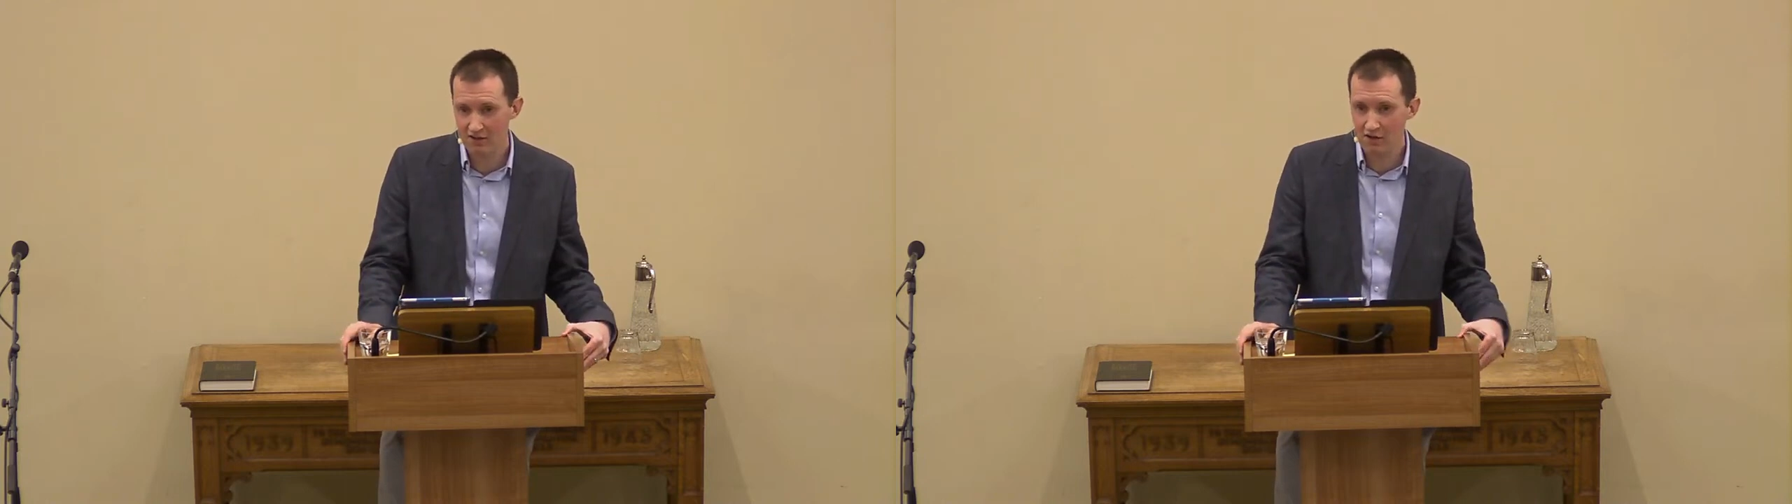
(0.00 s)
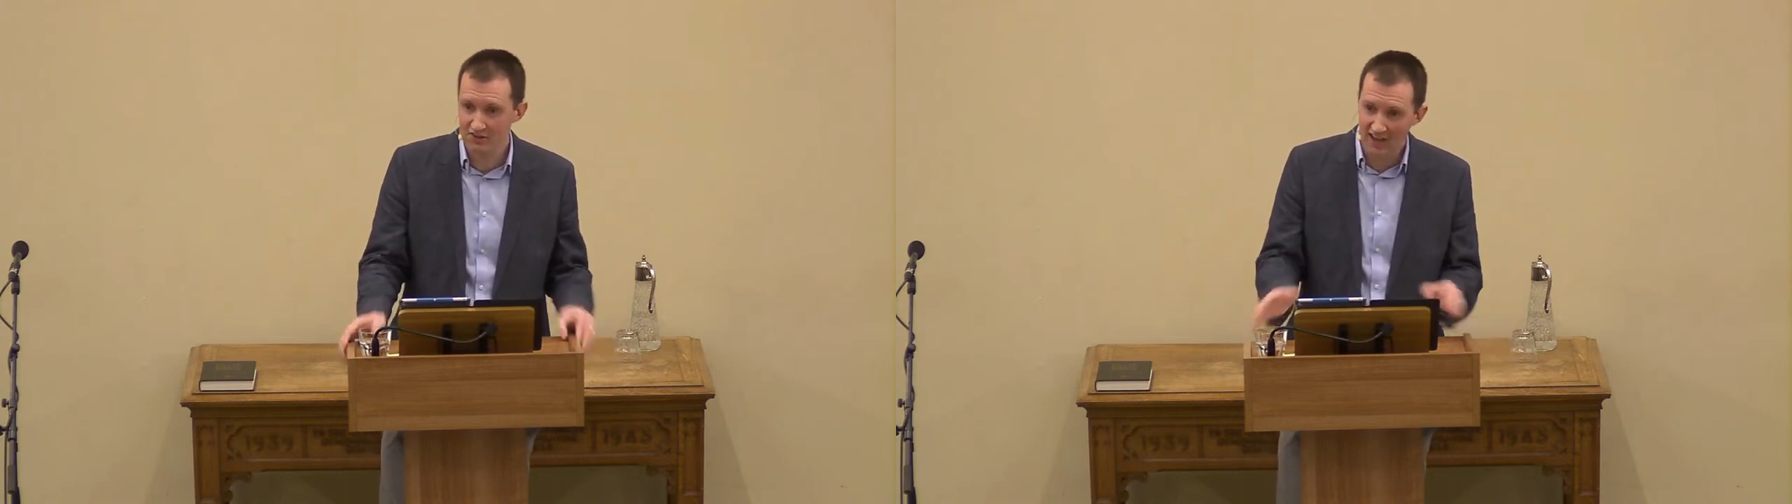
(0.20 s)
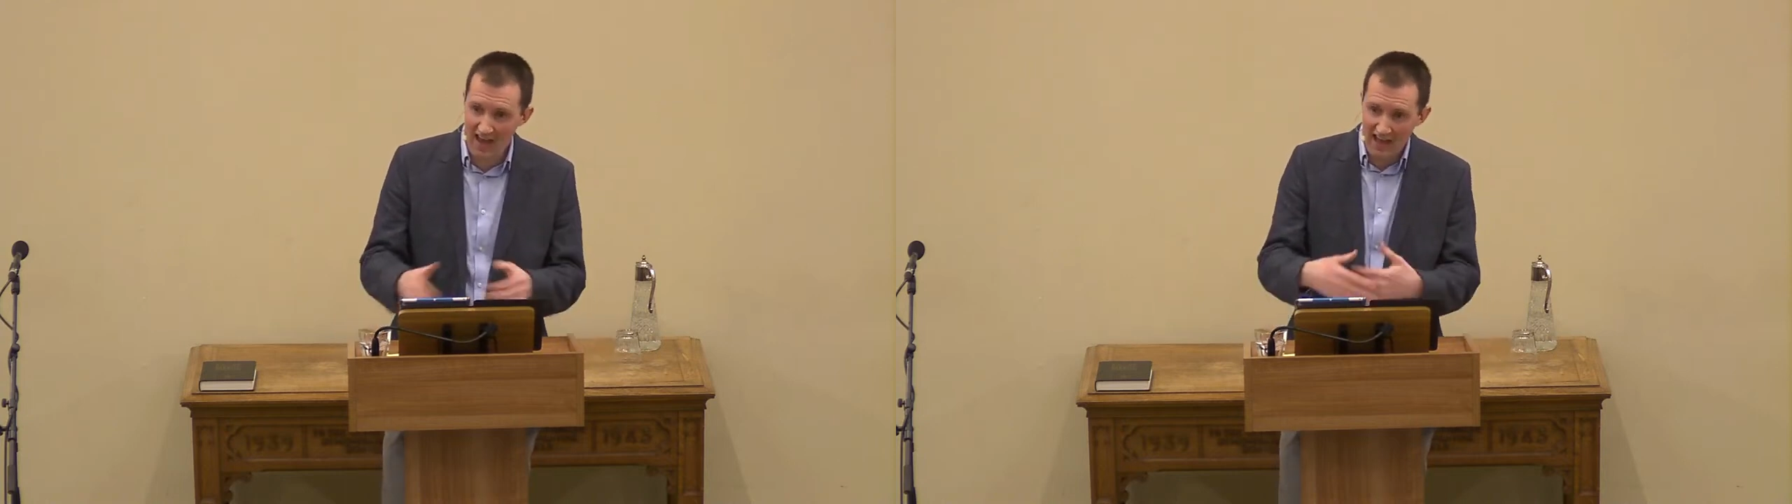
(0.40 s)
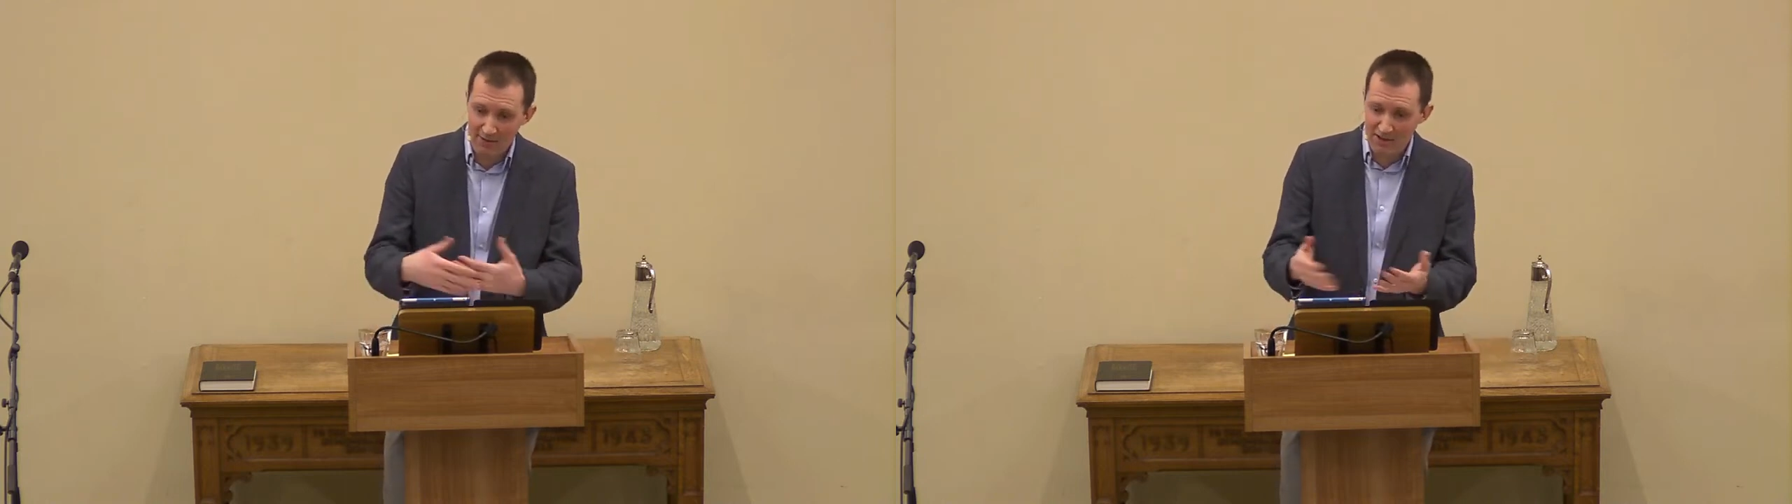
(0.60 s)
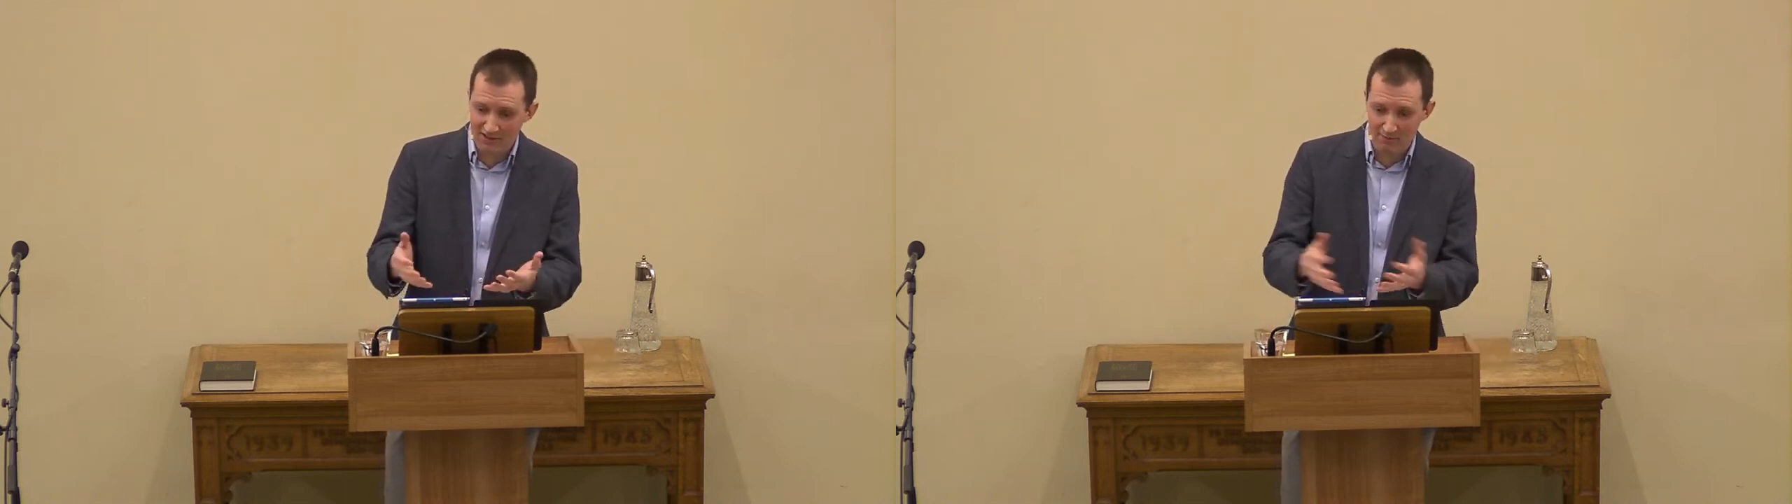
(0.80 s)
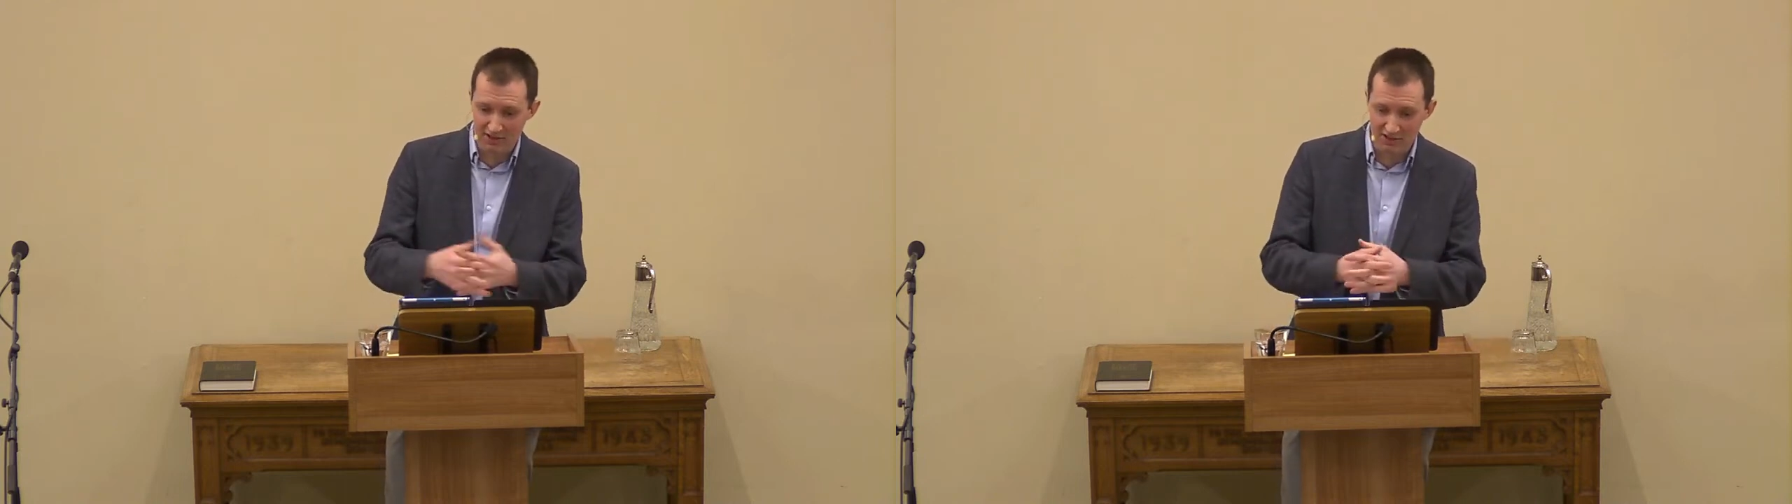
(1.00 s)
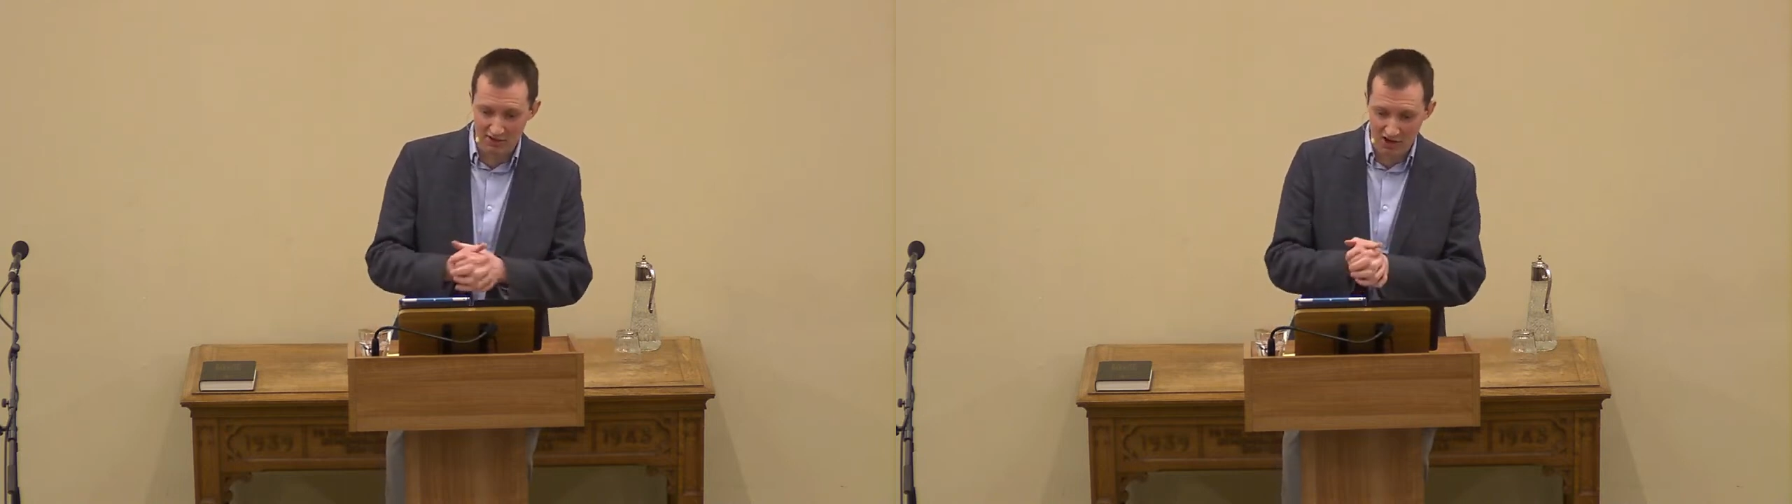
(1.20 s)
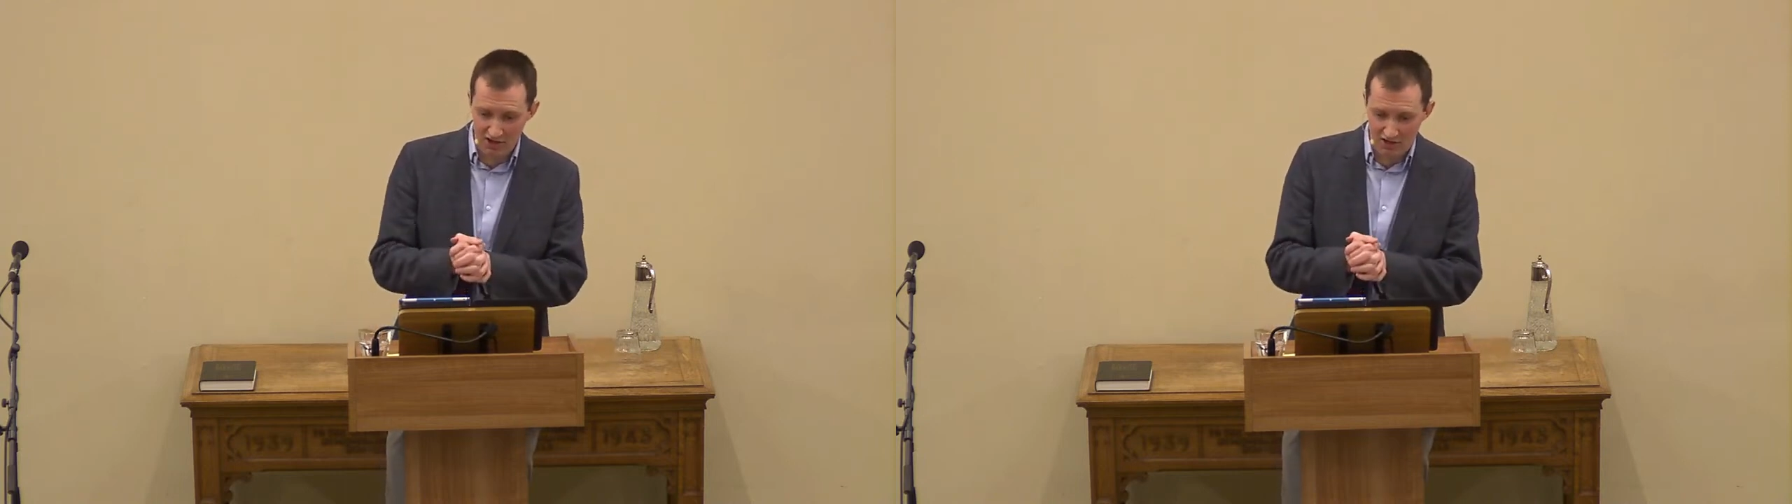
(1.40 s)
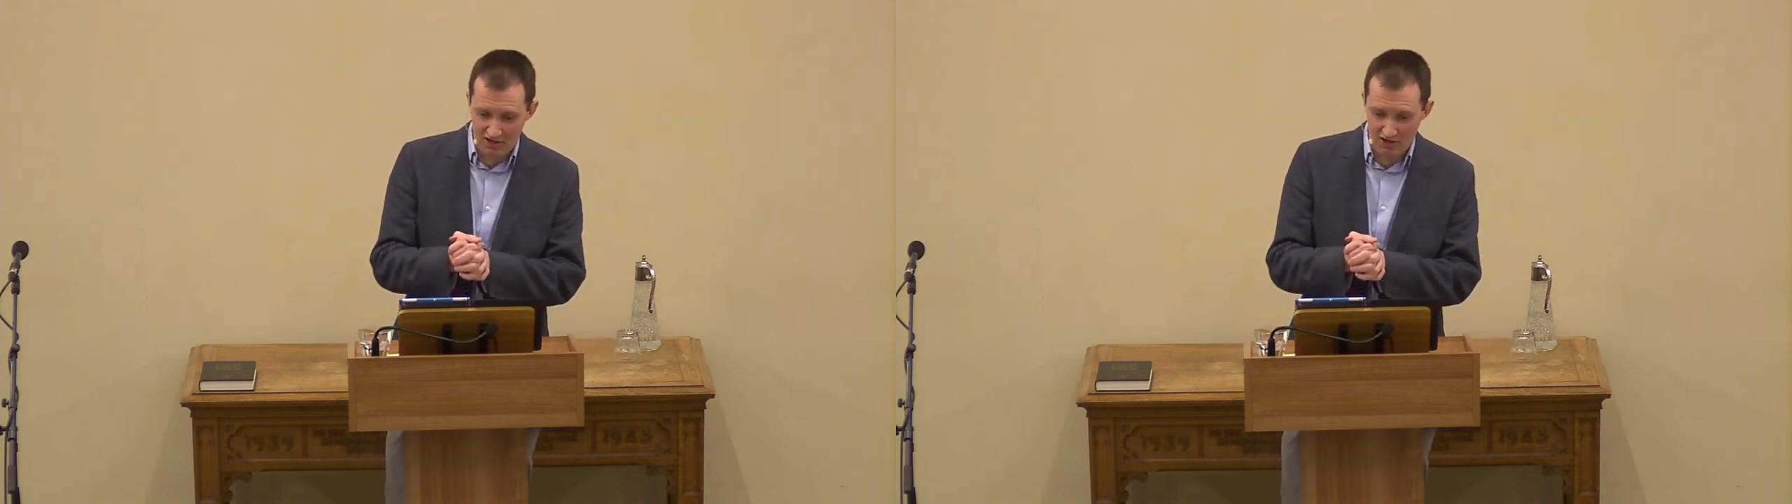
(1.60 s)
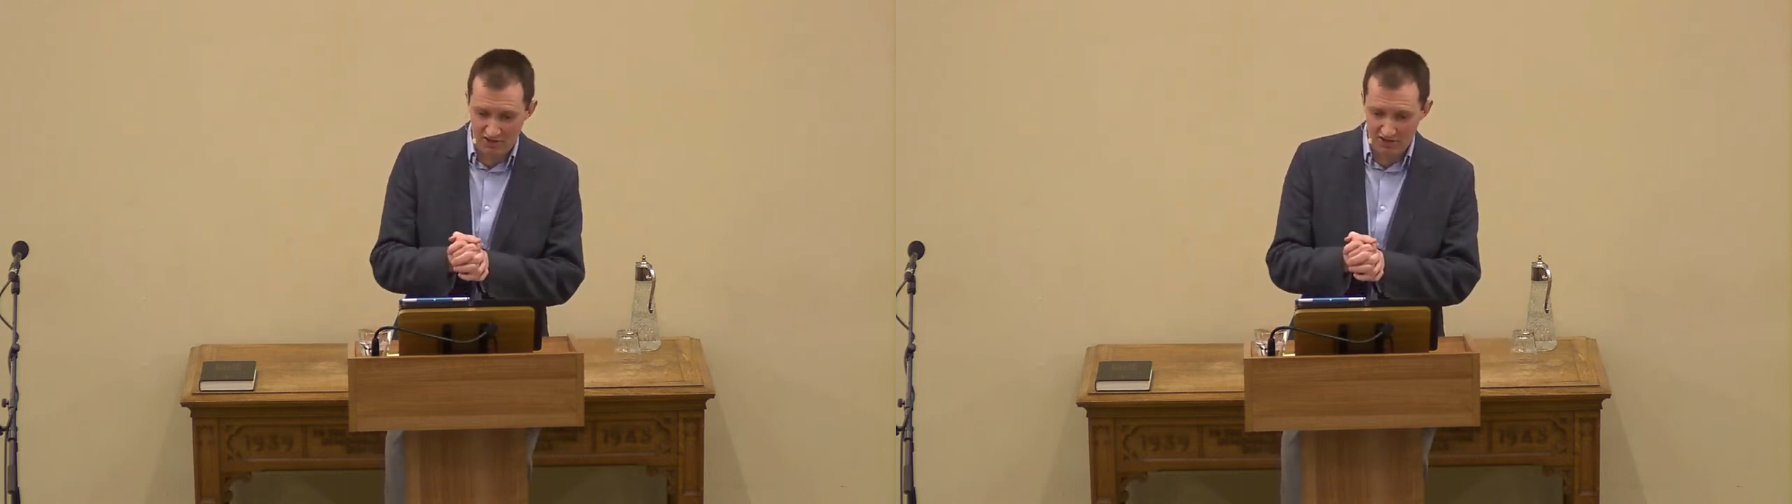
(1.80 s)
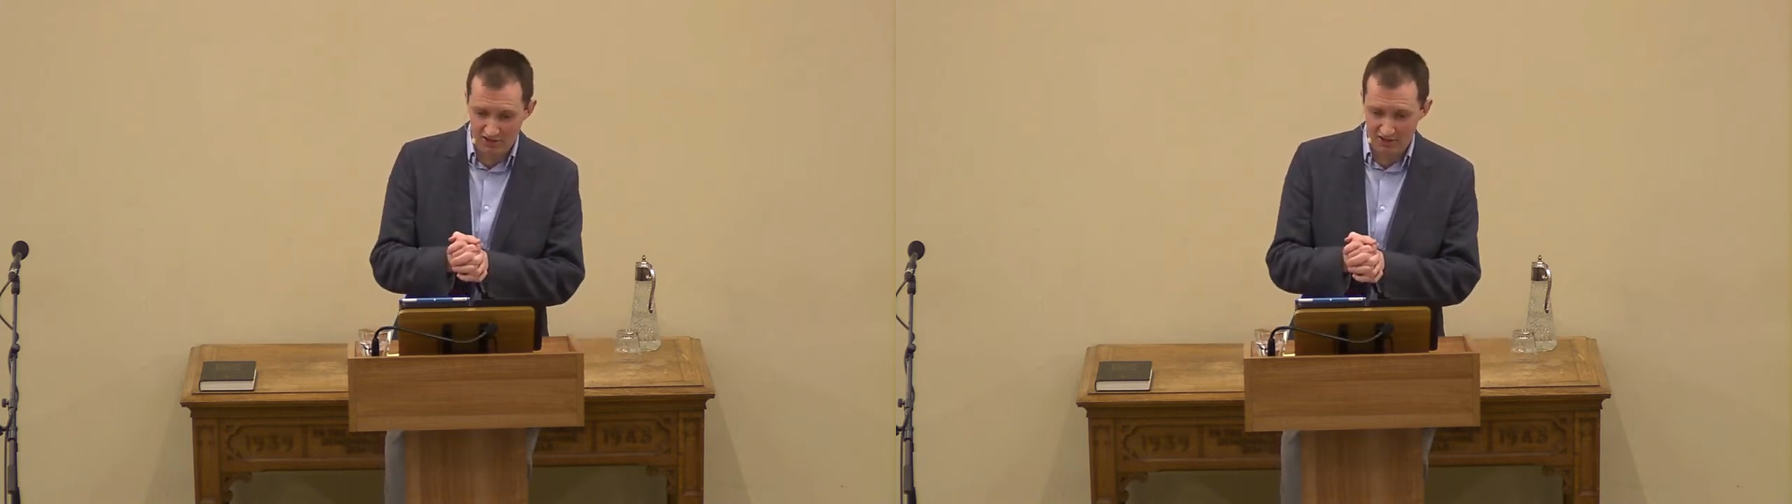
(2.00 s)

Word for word: God's enemies have been crushed.